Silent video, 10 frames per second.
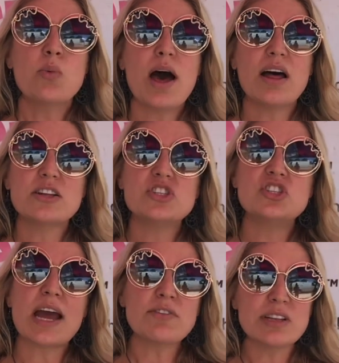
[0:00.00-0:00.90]
Well,
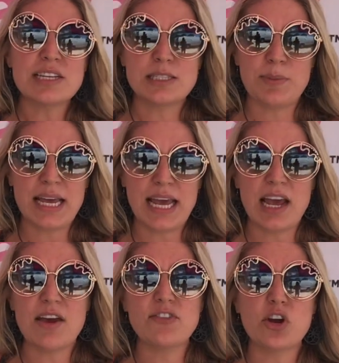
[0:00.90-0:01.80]
generally speaking,
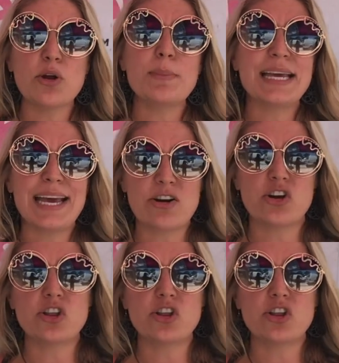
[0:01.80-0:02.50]
if you're a beginner